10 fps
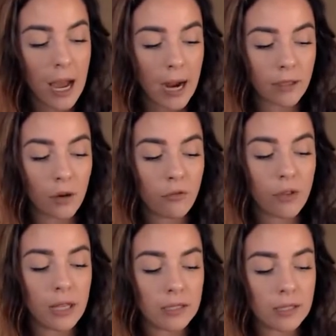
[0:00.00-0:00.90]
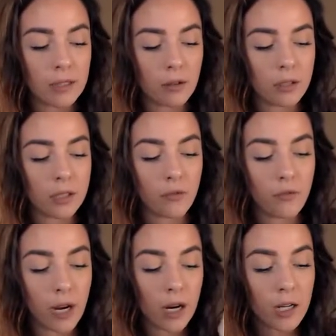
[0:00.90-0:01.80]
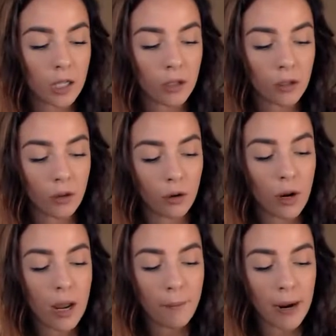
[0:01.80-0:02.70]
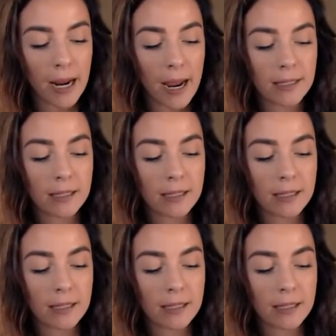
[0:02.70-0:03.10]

I don't feel as though it's fair to you by